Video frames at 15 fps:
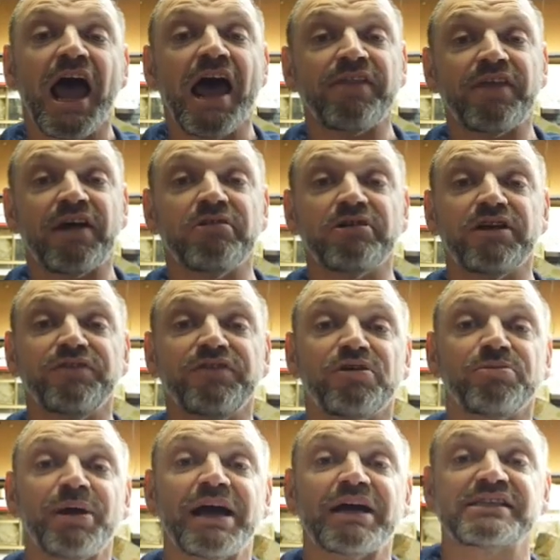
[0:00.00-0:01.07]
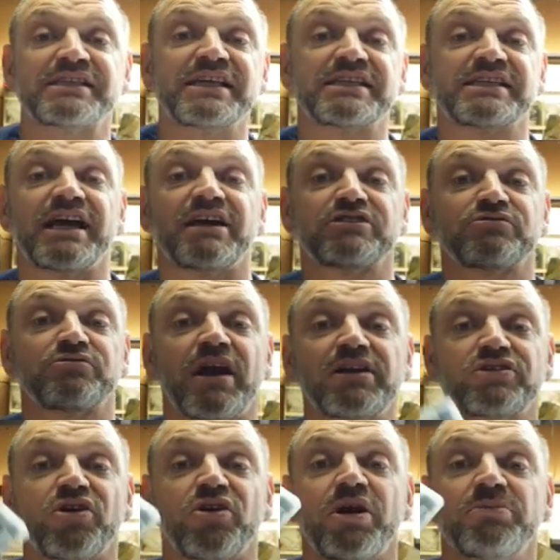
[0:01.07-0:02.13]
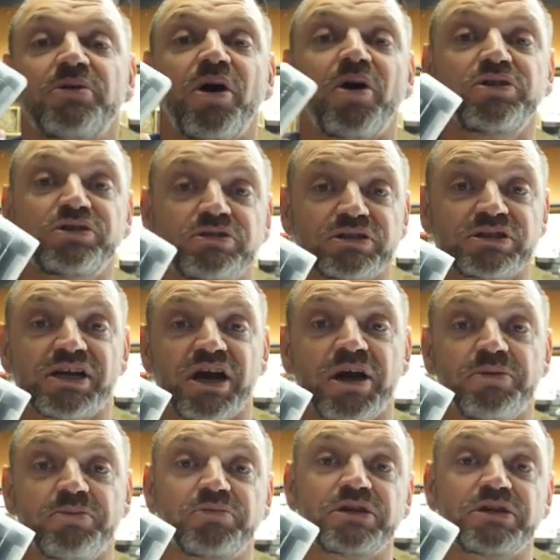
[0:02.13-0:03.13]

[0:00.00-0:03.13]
and they'll give you about 6 hours run time on your scope,